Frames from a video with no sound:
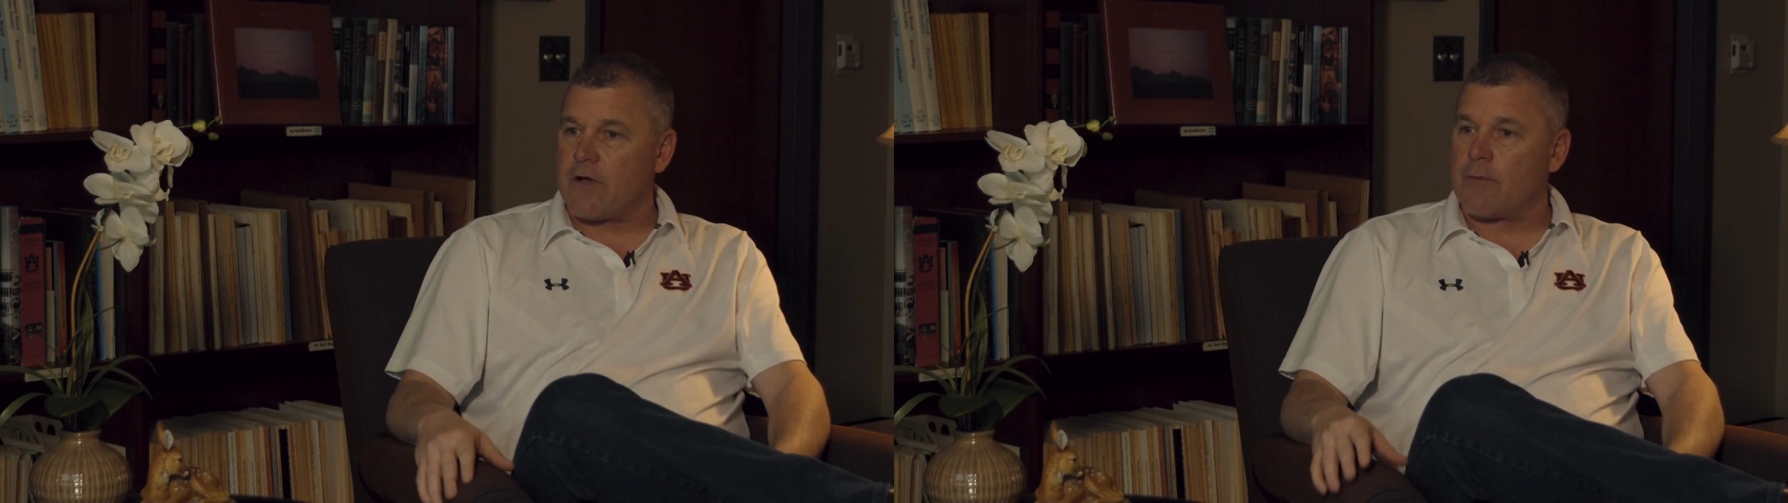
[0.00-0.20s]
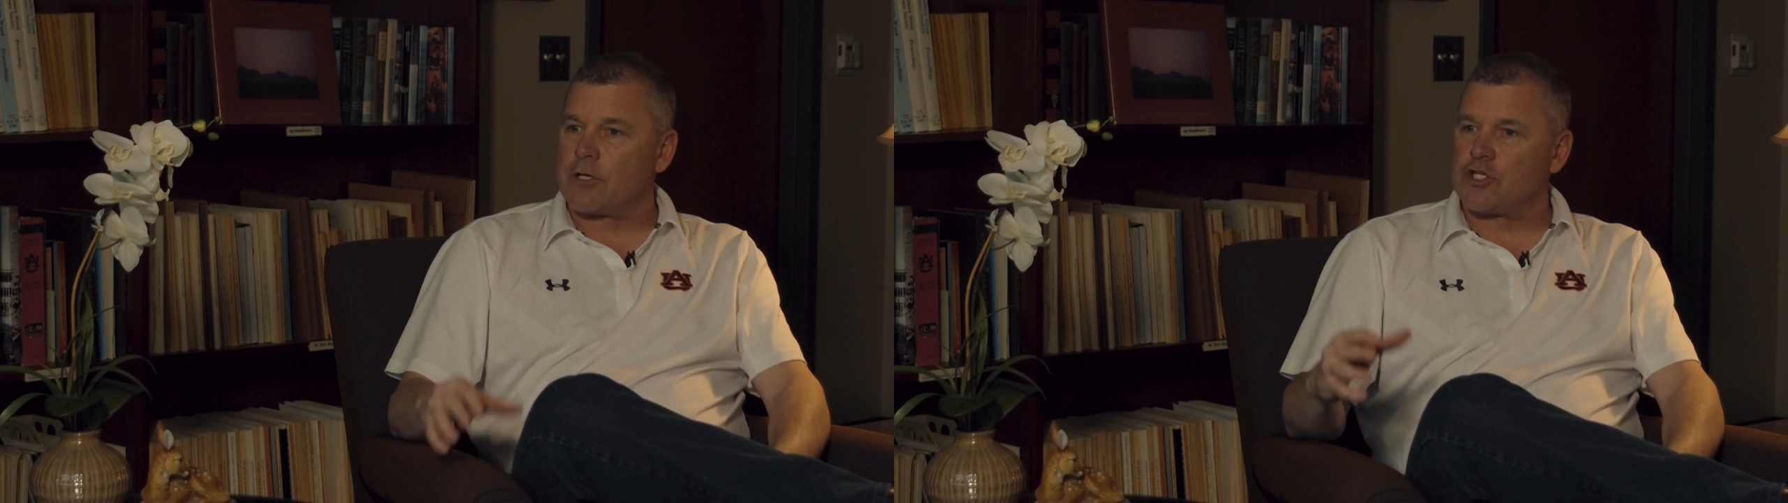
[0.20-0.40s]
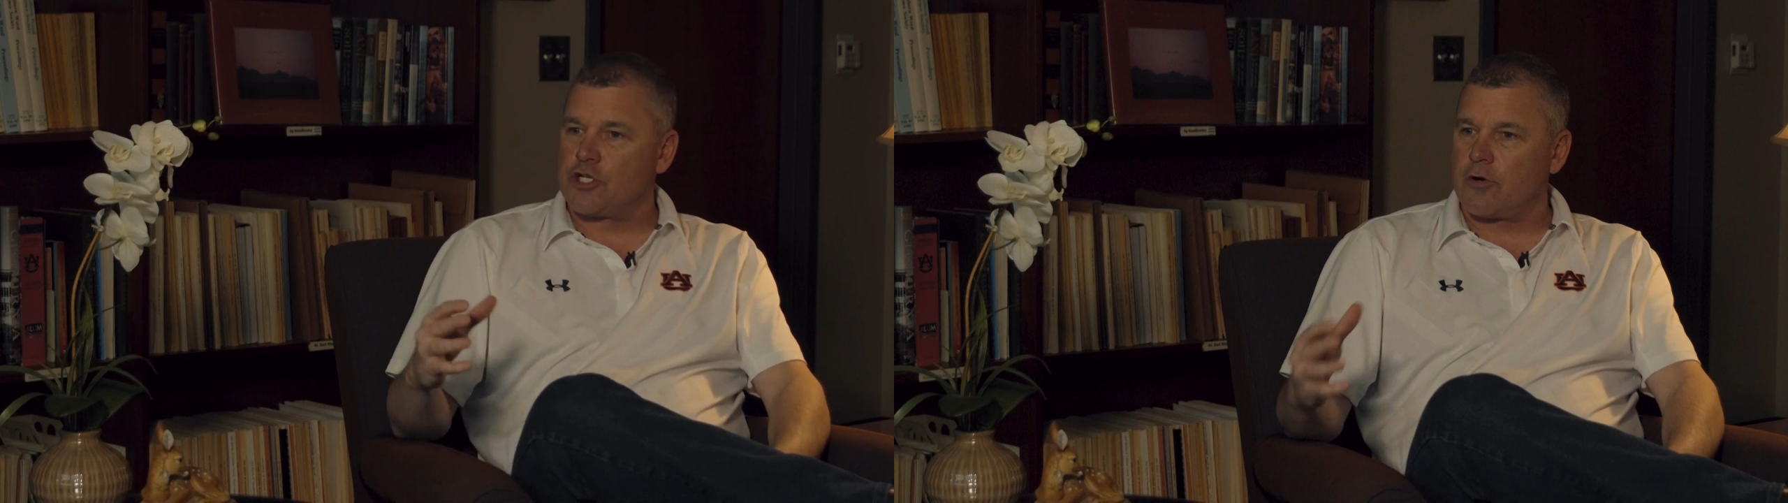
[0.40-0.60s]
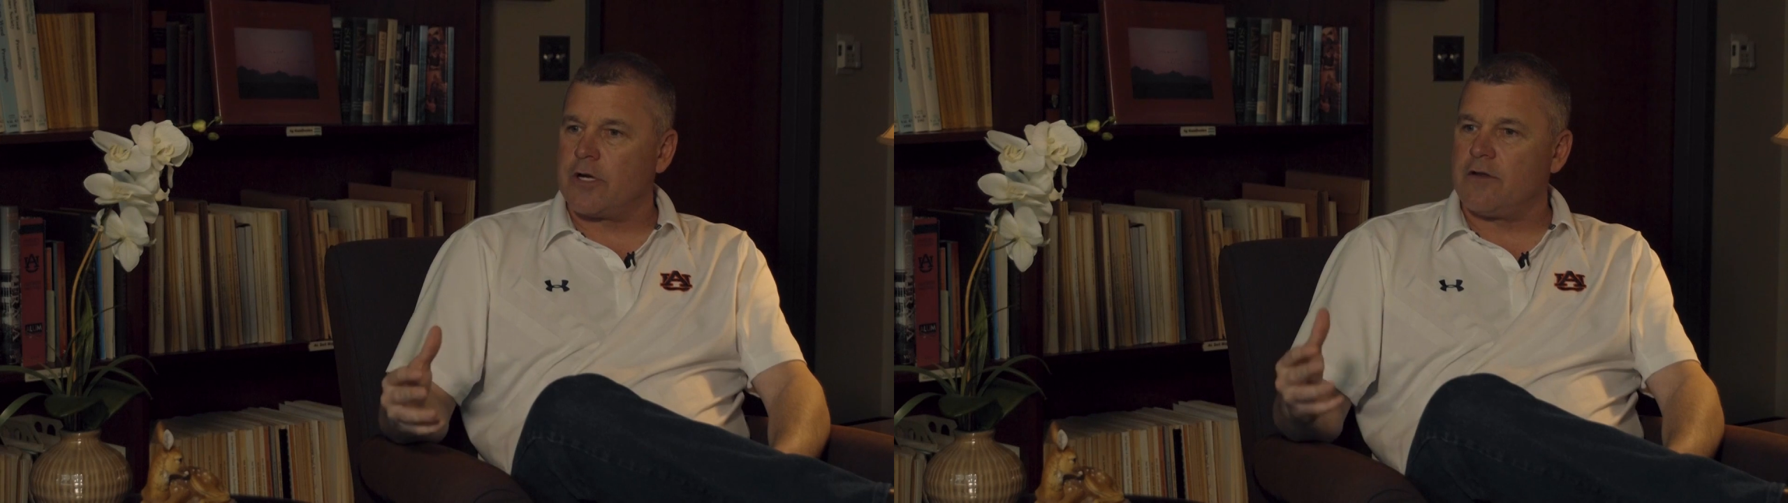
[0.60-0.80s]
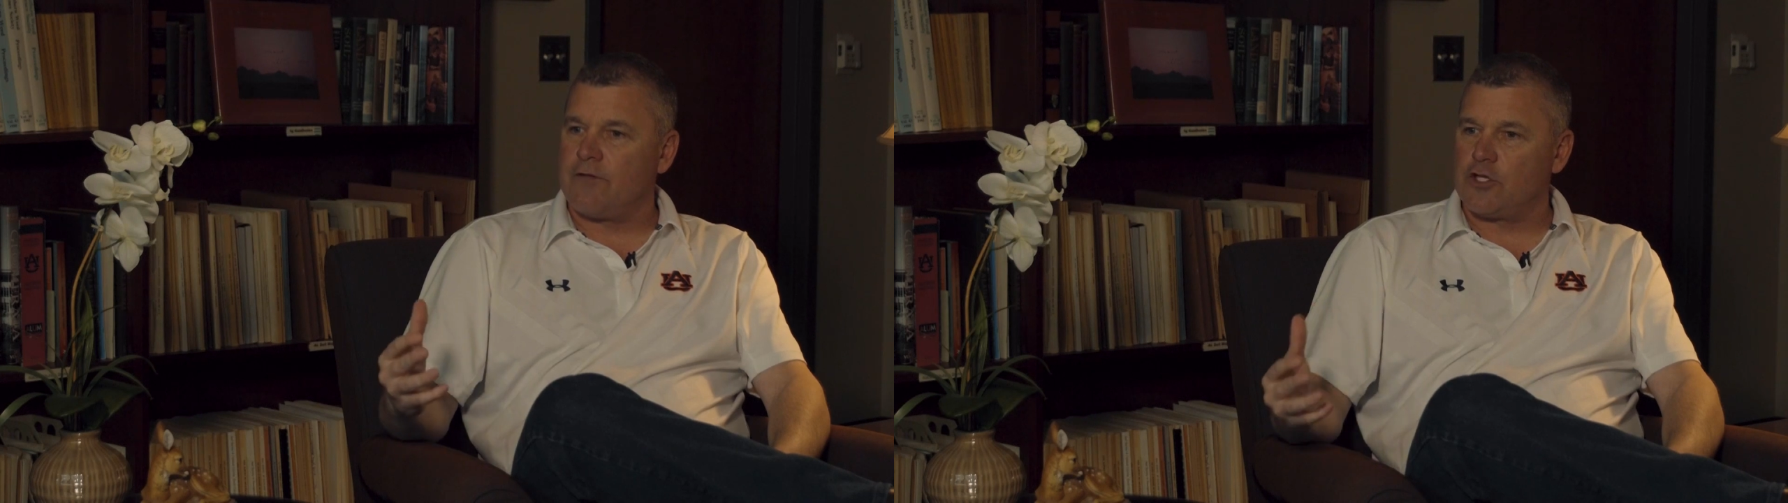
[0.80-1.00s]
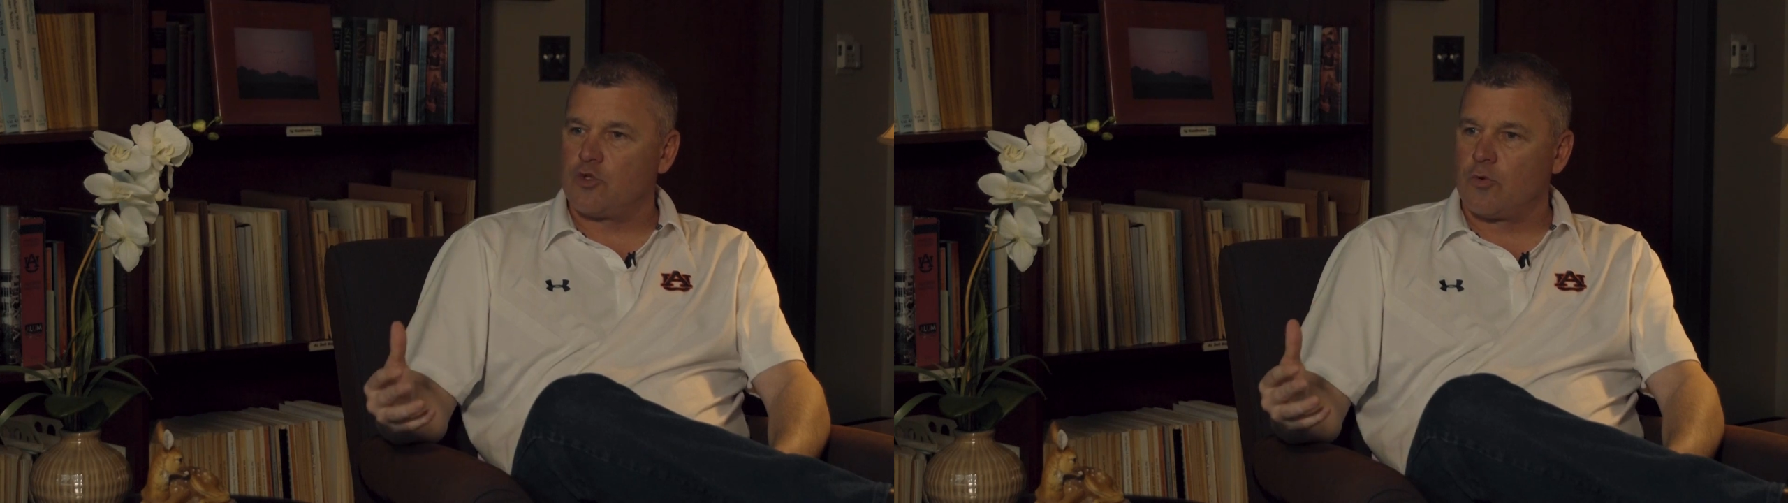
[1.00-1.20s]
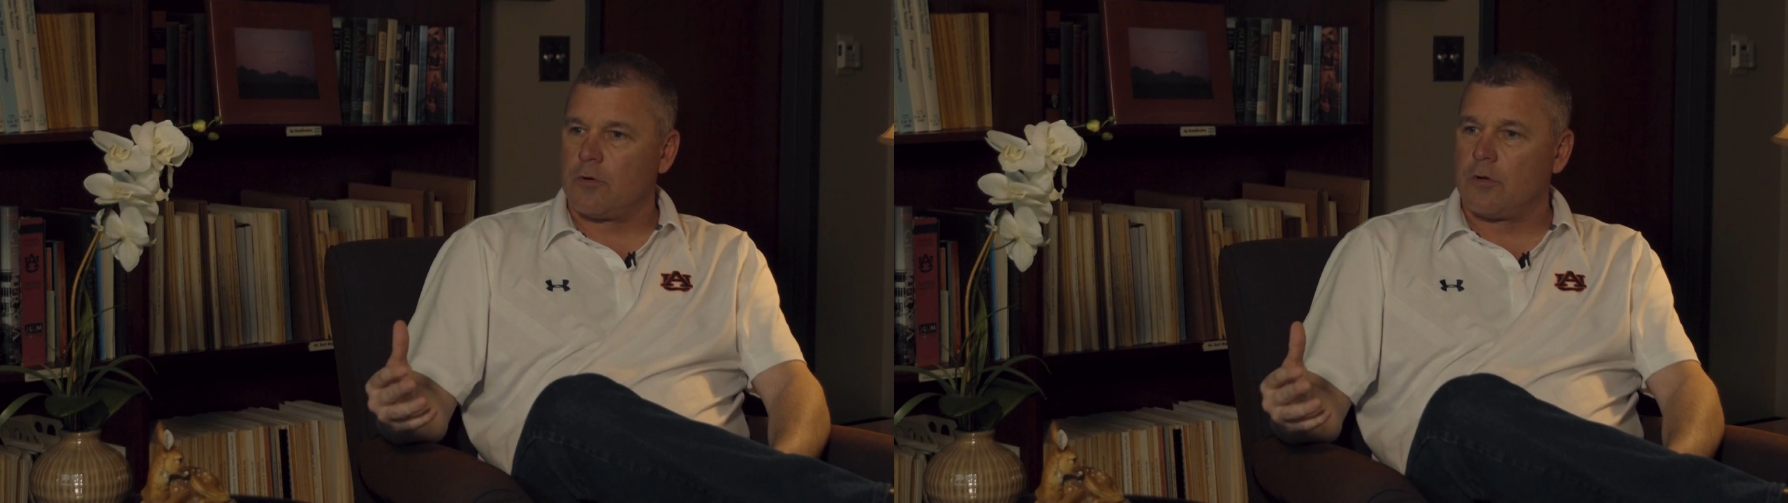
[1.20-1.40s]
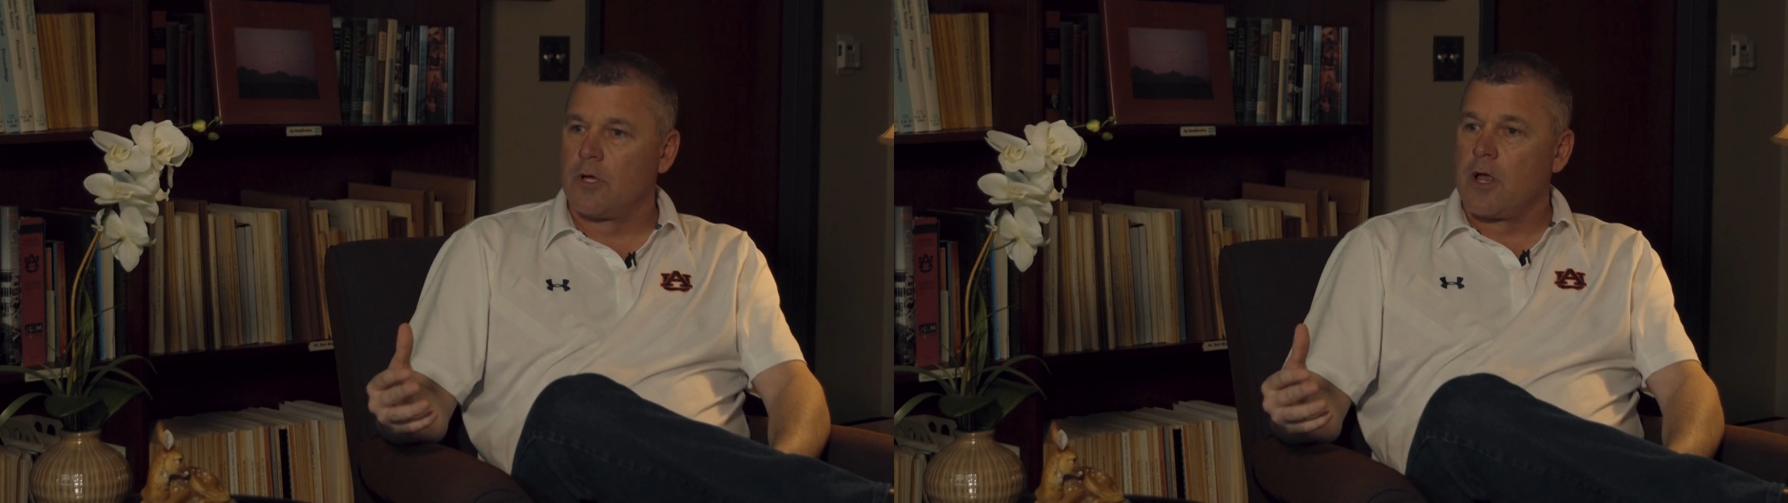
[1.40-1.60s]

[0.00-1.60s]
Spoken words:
a mature individual